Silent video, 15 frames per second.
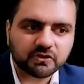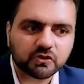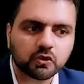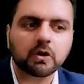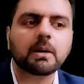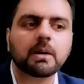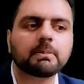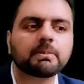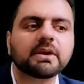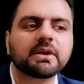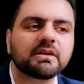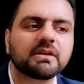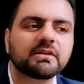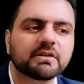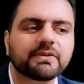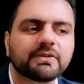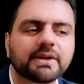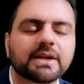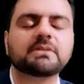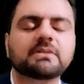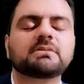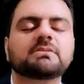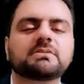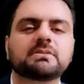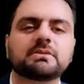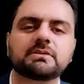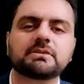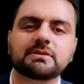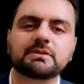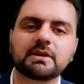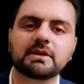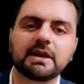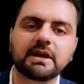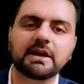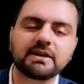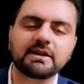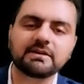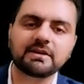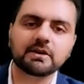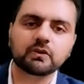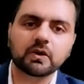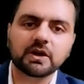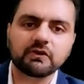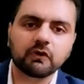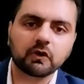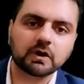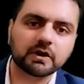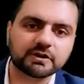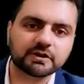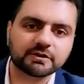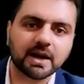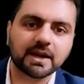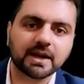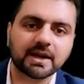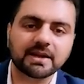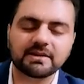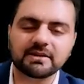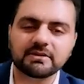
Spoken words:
so comprehensive that it is a 24 hours market.